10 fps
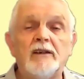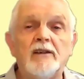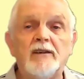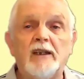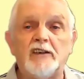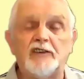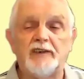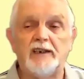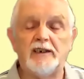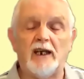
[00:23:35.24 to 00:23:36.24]
That's
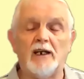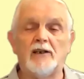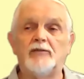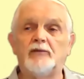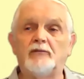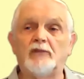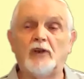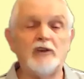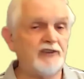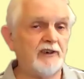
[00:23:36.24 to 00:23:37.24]
the
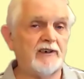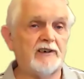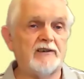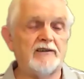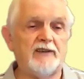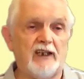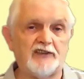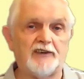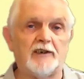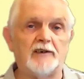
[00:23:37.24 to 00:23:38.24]
logic
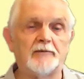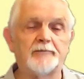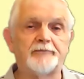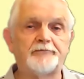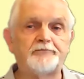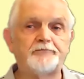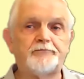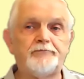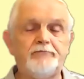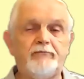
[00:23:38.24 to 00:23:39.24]
tester.
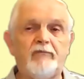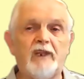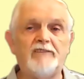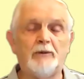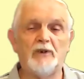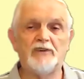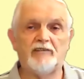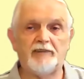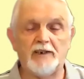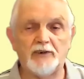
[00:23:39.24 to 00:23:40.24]
If you want to
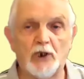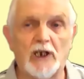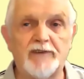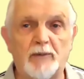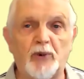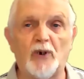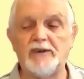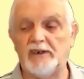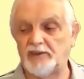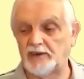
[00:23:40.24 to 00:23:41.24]
find out if a point
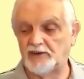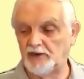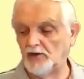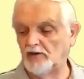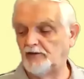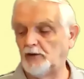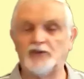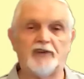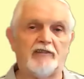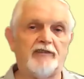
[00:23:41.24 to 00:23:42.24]
is at 0 volts
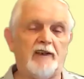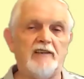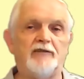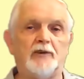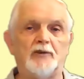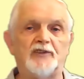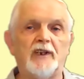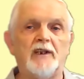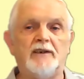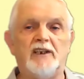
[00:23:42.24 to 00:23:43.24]
or 5 volts,
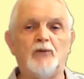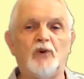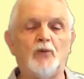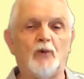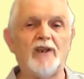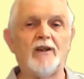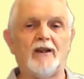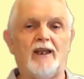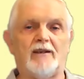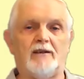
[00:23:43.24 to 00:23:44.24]
then you want one
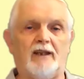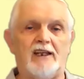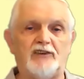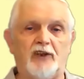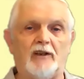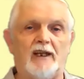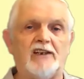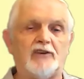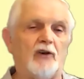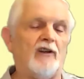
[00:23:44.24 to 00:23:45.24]
lead to light
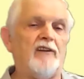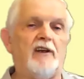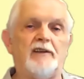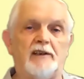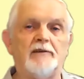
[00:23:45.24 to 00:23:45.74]
or the other.